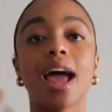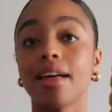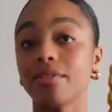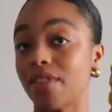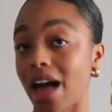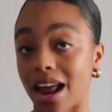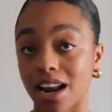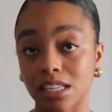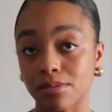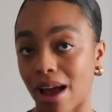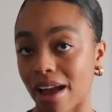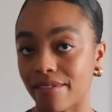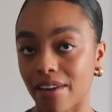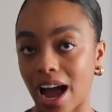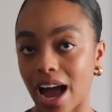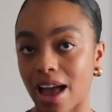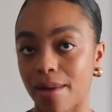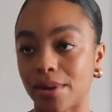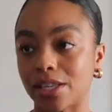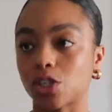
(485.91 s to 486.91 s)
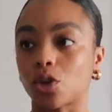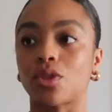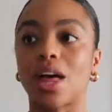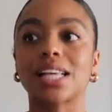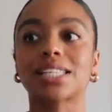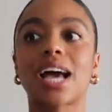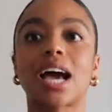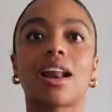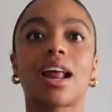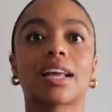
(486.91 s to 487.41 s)
That is my vibe. And so
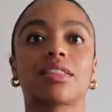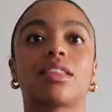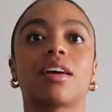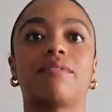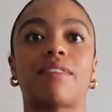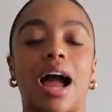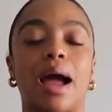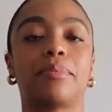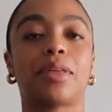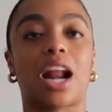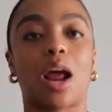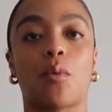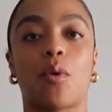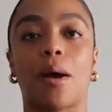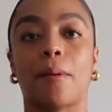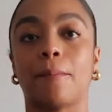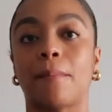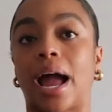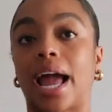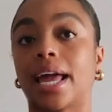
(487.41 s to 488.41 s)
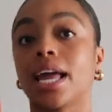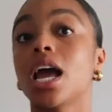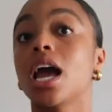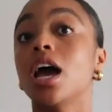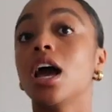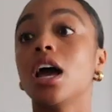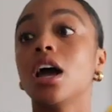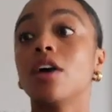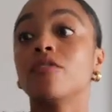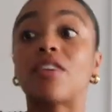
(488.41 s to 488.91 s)
that's kind of like the vibe that I want my
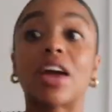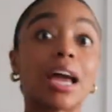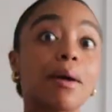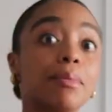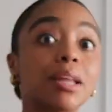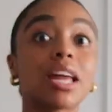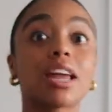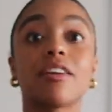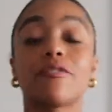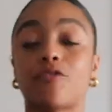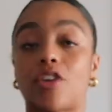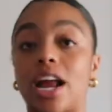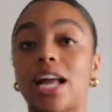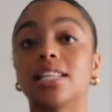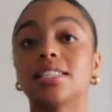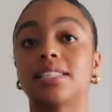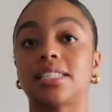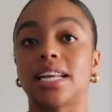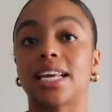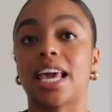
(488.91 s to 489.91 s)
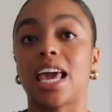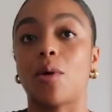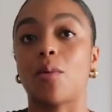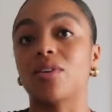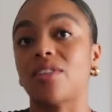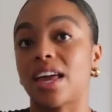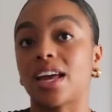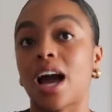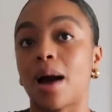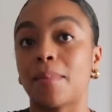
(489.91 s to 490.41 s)
family and friends to get when
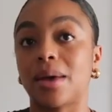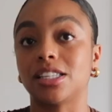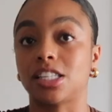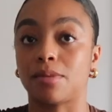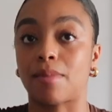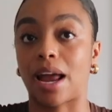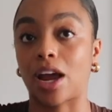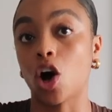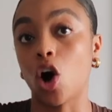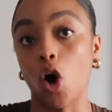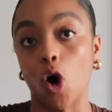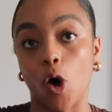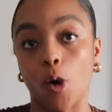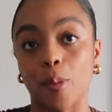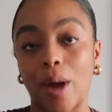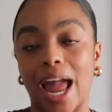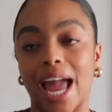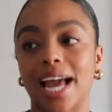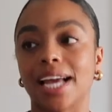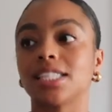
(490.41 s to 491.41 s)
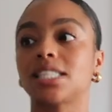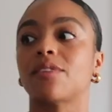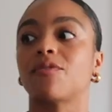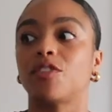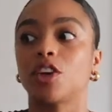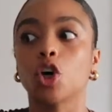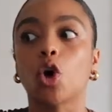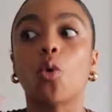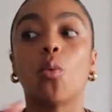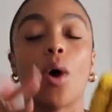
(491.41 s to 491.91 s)
they come into my home and to
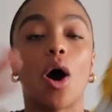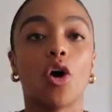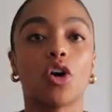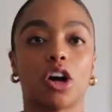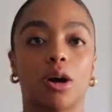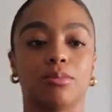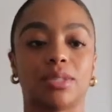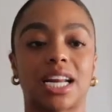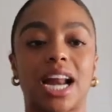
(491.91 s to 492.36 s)
feel welcomed.